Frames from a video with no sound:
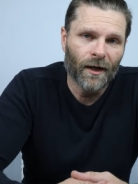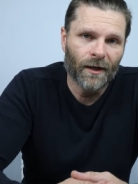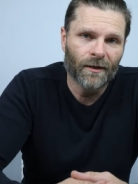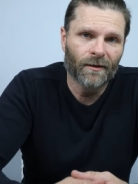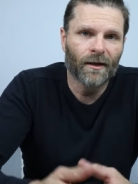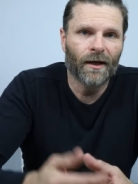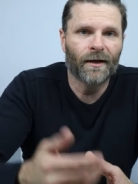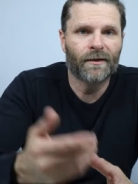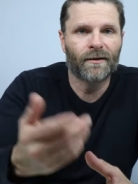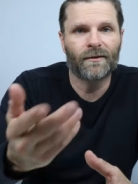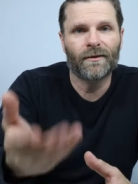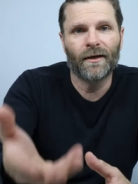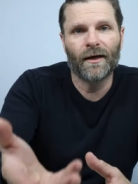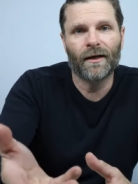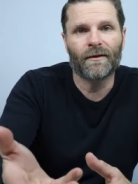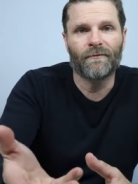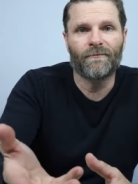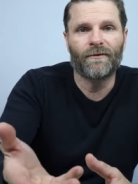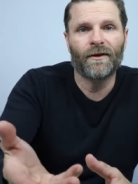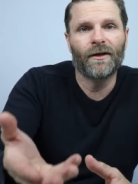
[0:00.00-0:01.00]
I'd like to
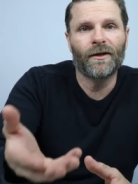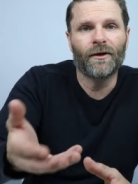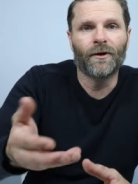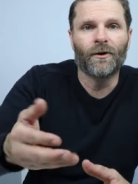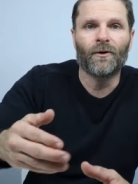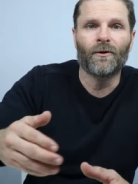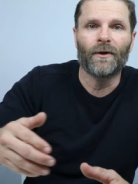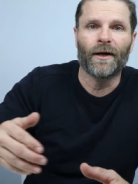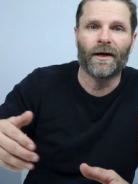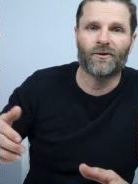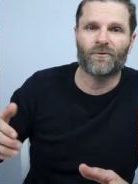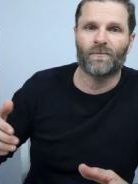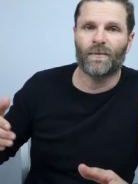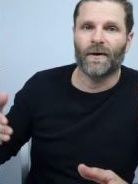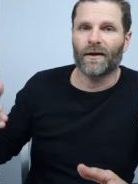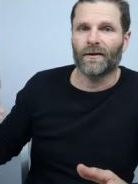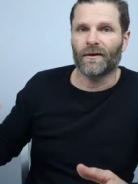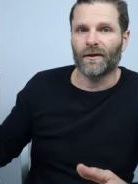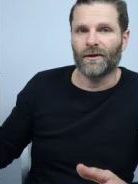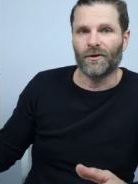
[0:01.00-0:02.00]
take the video
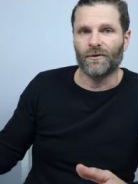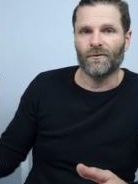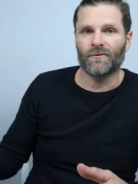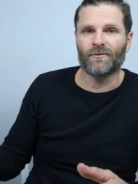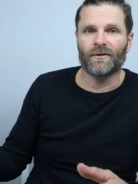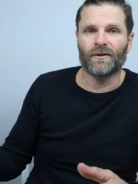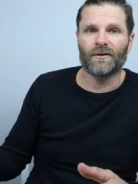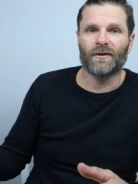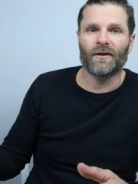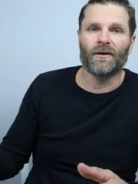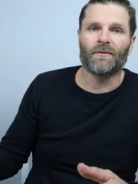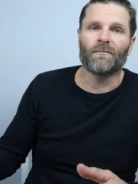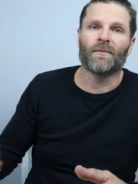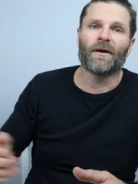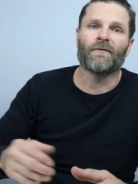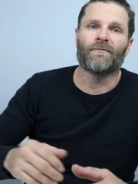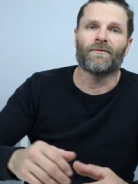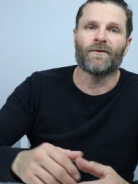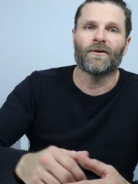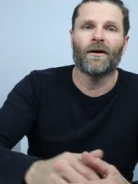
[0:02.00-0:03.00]
aspect and use it in
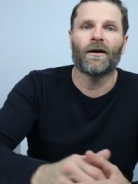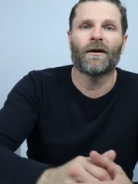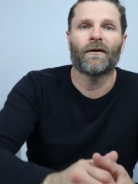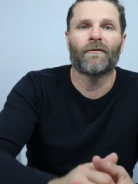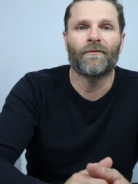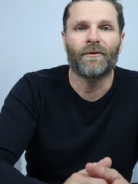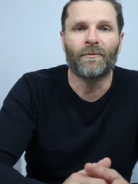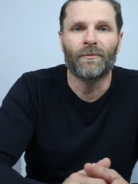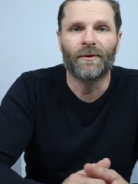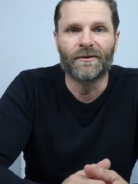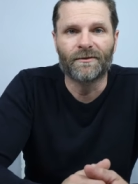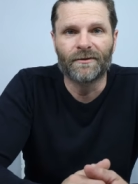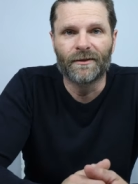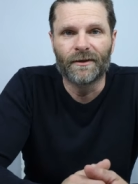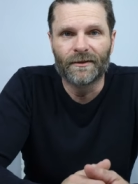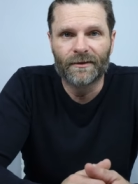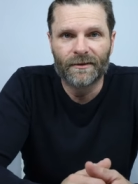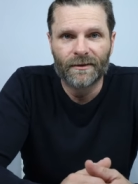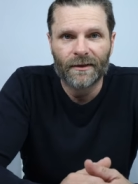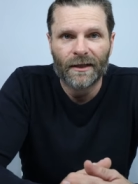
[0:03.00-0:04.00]
my photography
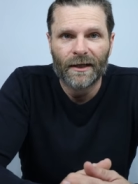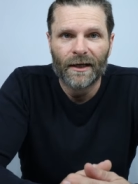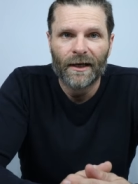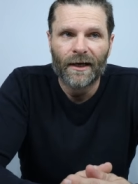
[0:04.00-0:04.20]
business